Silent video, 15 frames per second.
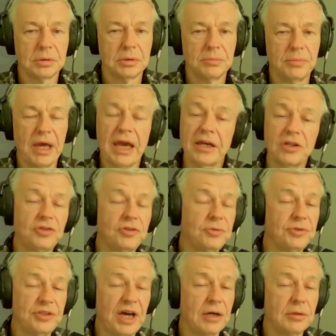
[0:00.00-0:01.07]
Back in
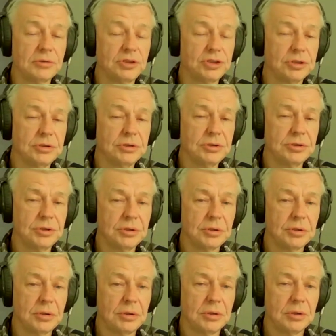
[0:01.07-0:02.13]
2000,
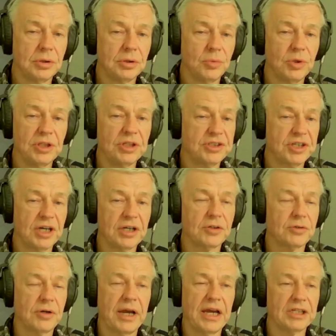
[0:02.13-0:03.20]
when the tech
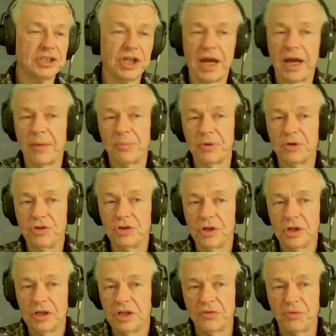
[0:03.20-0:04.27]
crash happened,
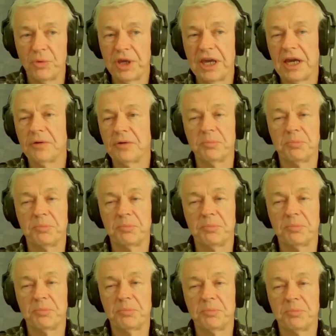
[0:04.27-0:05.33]
if we hadn't
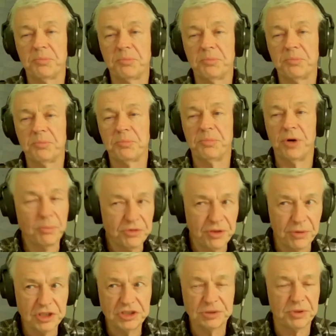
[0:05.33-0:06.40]
pumped the money supply
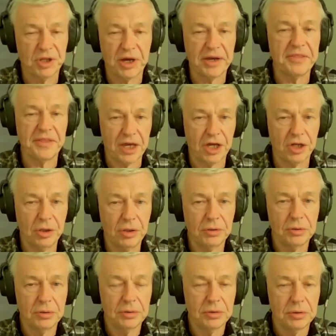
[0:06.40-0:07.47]
then,
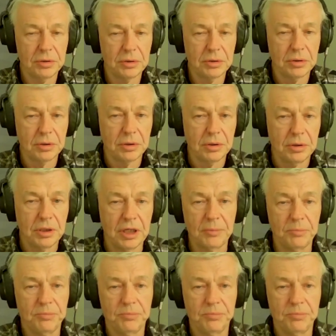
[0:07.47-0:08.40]
and